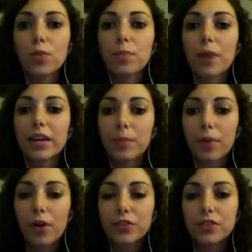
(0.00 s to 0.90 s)
my
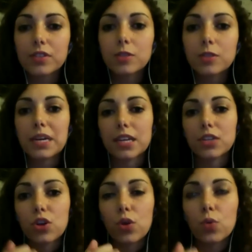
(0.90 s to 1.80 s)
impulses because I
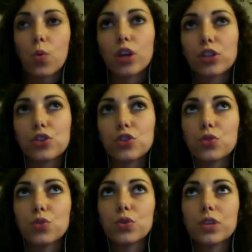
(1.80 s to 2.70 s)
don't want
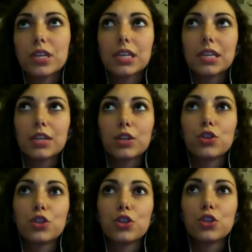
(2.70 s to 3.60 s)
to do